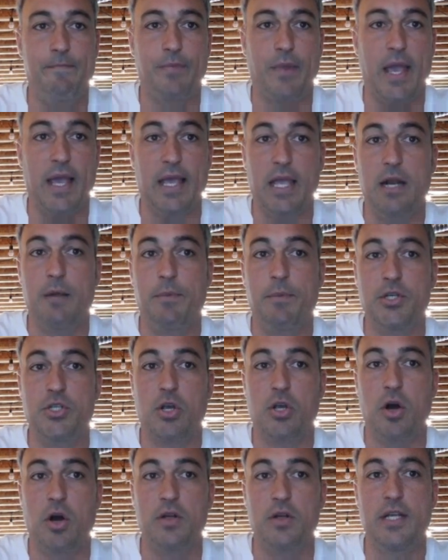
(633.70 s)
get a bunch
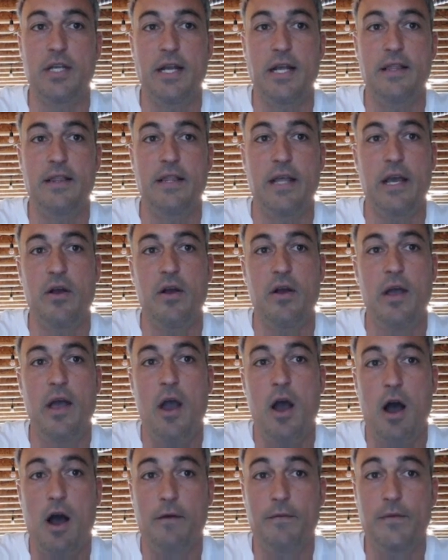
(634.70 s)
of content in there.
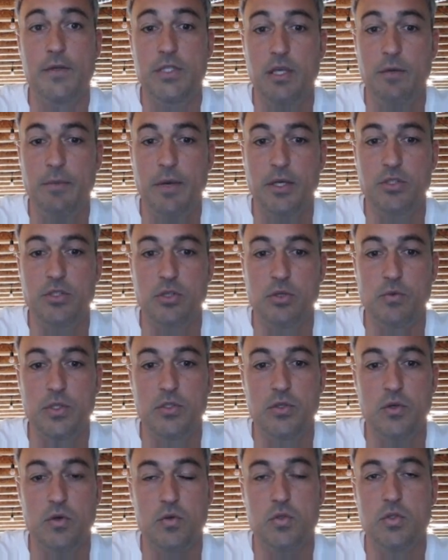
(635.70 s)
Obviously, measure the
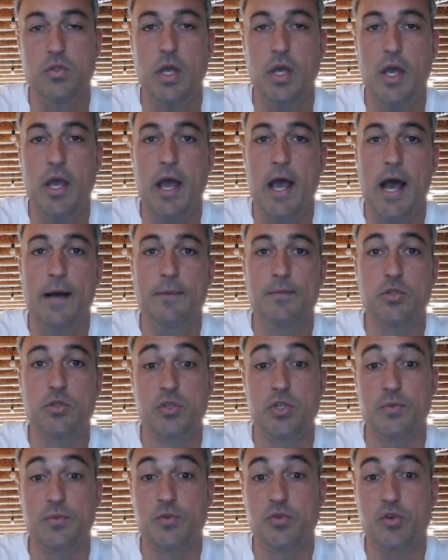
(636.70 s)
results. So
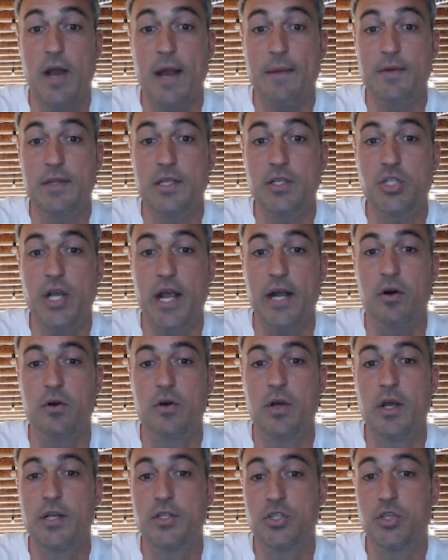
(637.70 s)
subscribe to the
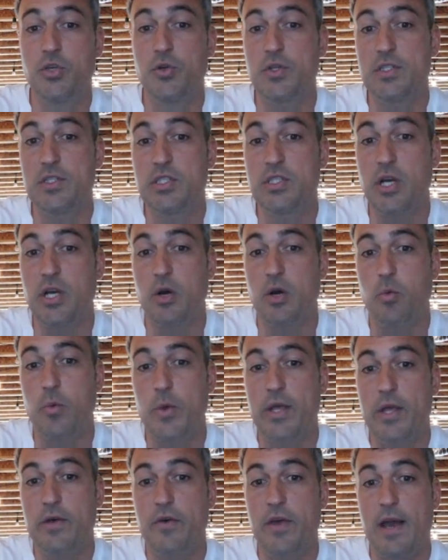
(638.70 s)
channel so you can see our
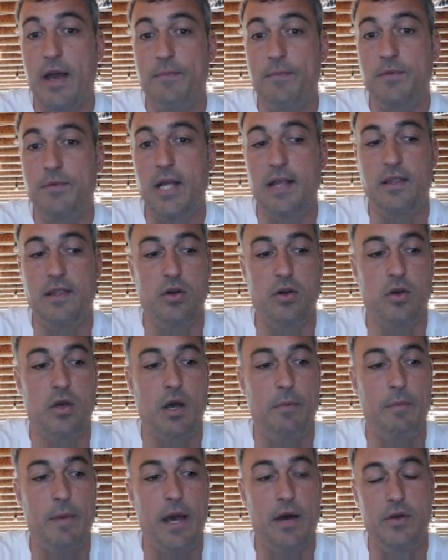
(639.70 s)
weekly update that'll come
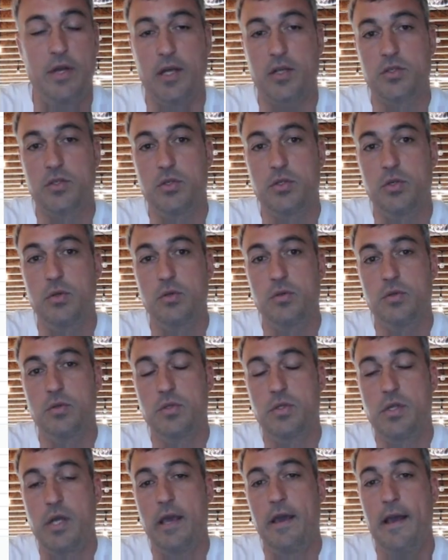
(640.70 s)
out next Tuesday.
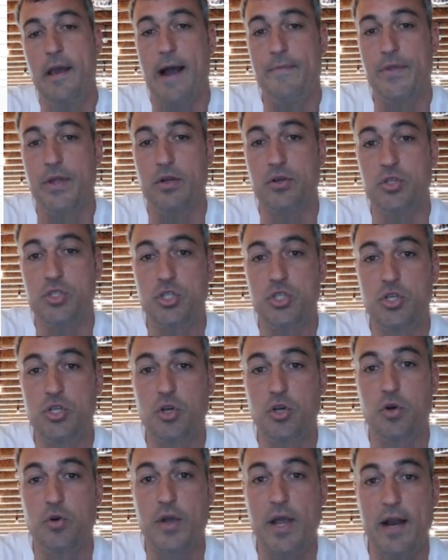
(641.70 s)
That'll show
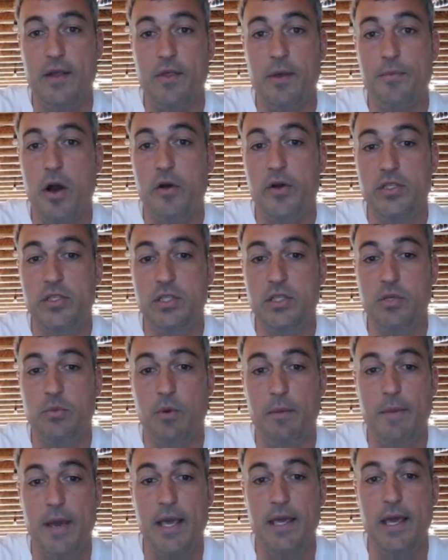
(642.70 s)
kind of the progress that we're
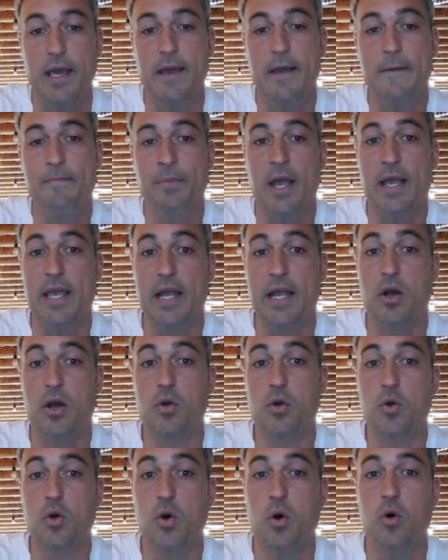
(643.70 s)
making. Again,
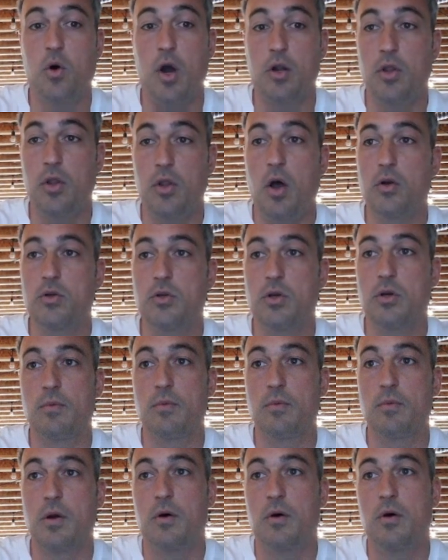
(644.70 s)
our goal, our long-term
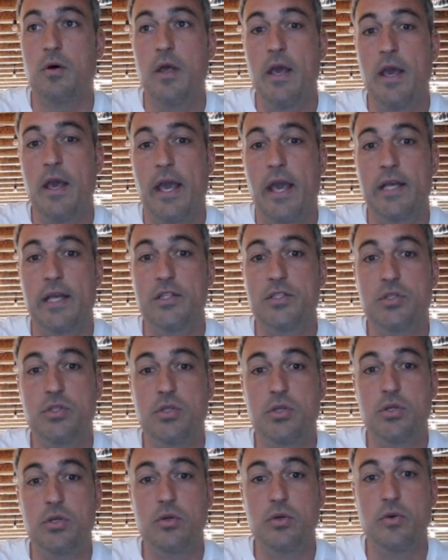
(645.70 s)
goal, is
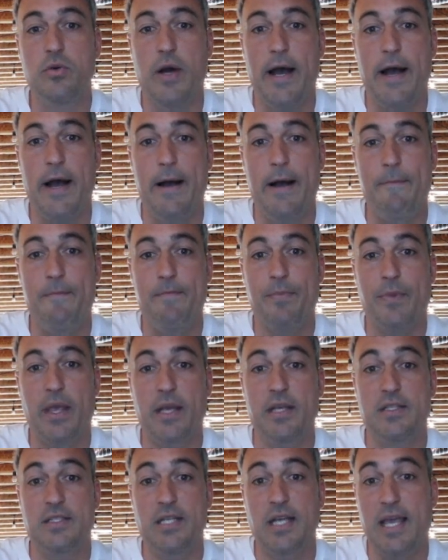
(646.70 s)
to
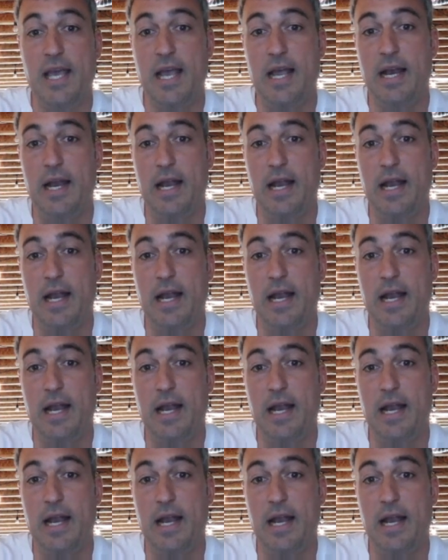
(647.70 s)
get